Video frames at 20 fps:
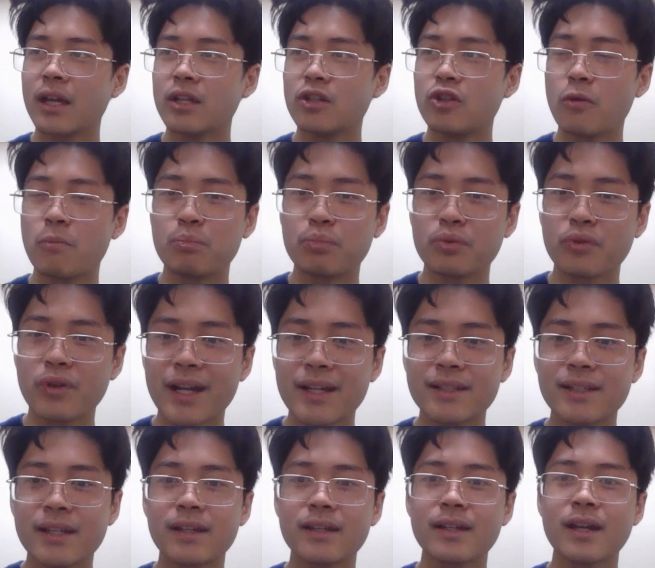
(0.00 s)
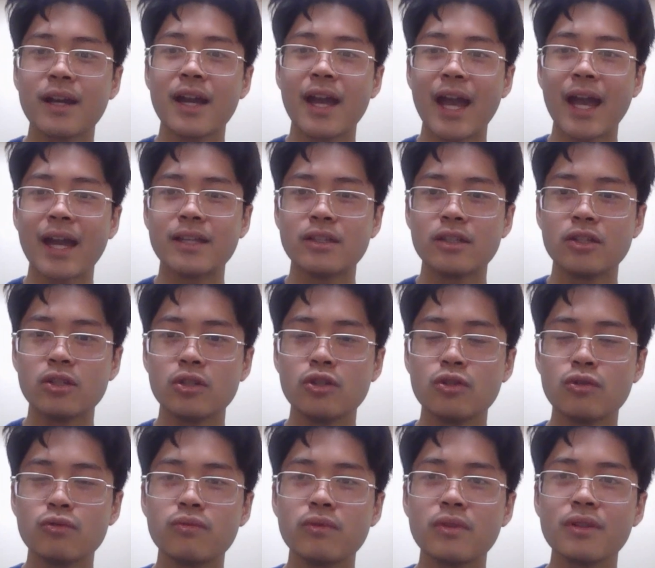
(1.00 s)
your branding and
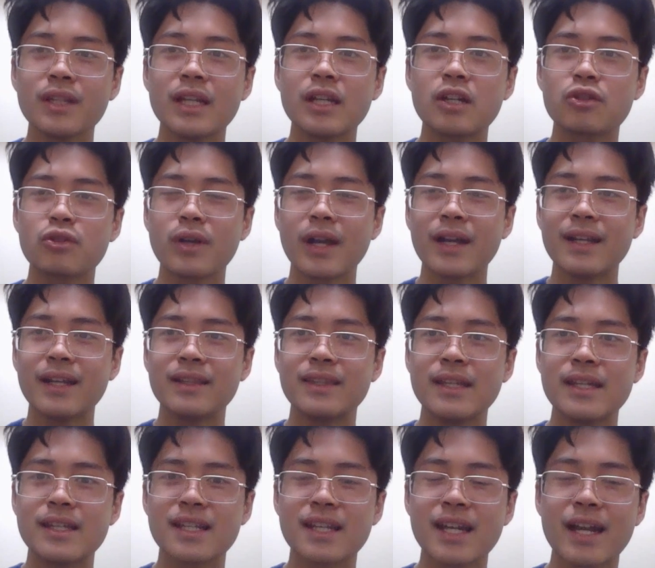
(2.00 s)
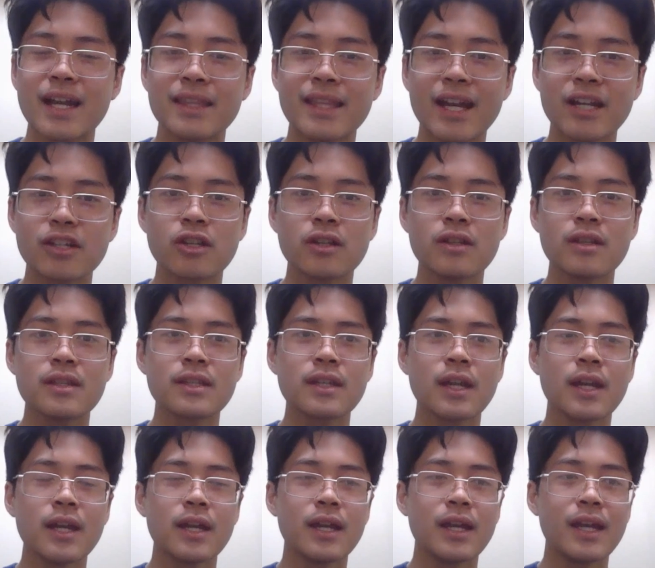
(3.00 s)
you really created these connections
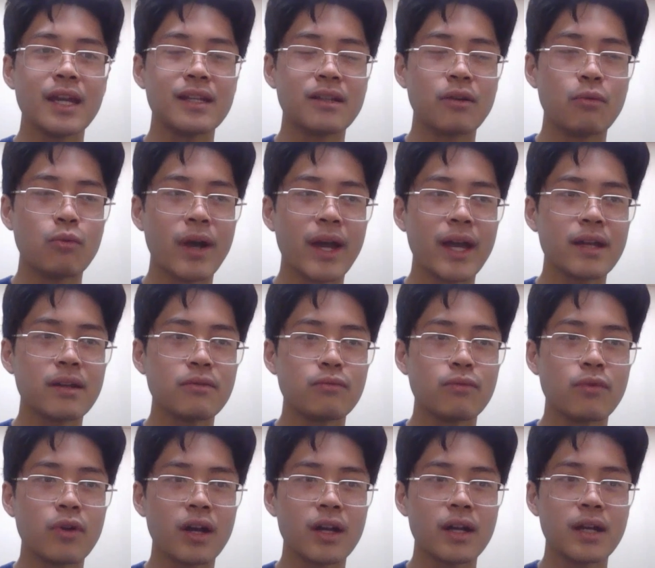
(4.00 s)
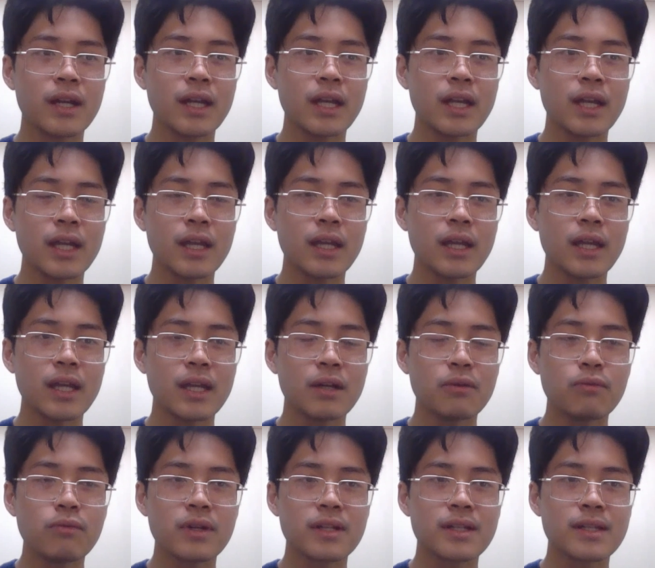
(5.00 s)
in a way where
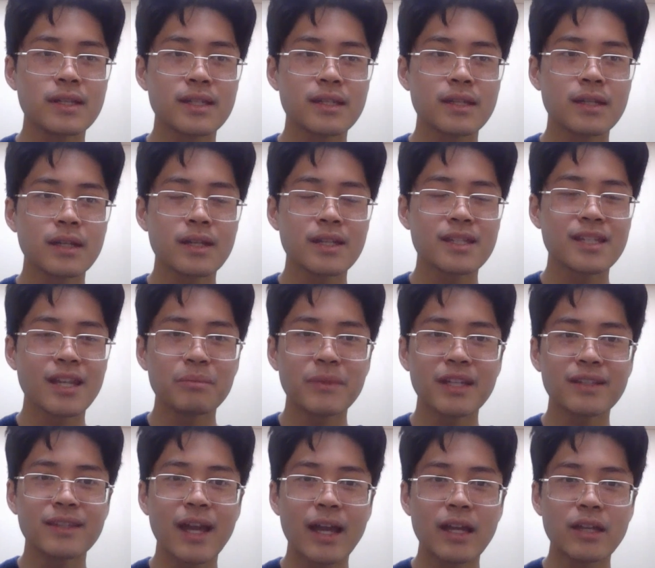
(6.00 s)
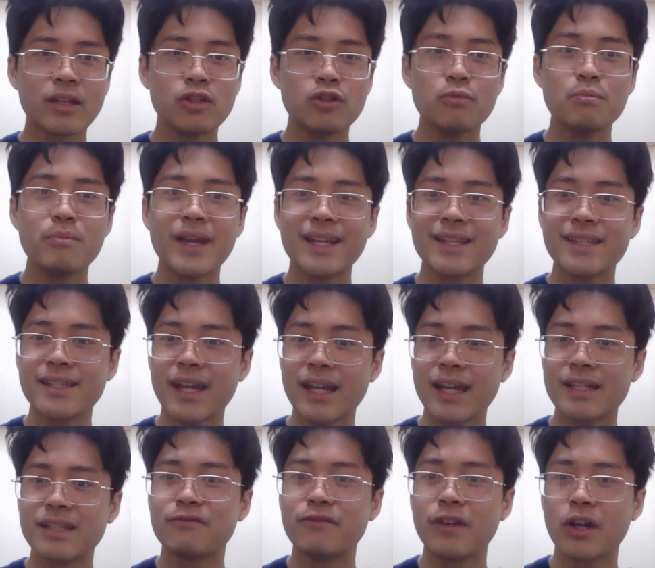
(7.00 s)
it was something that you
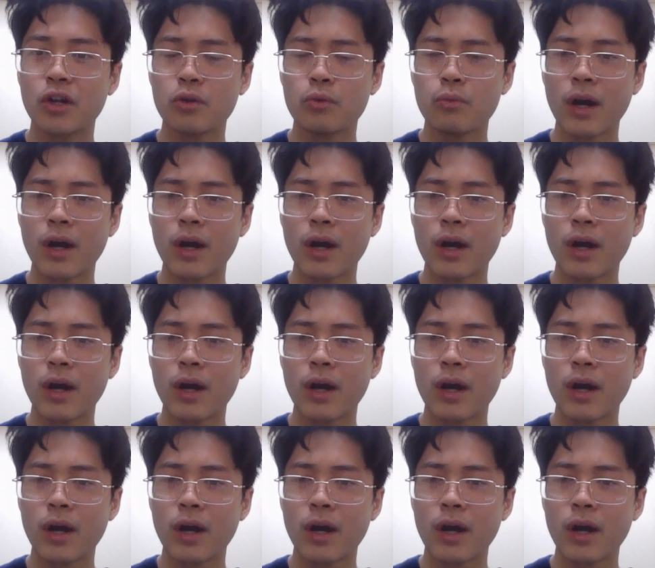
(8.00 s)
maintained very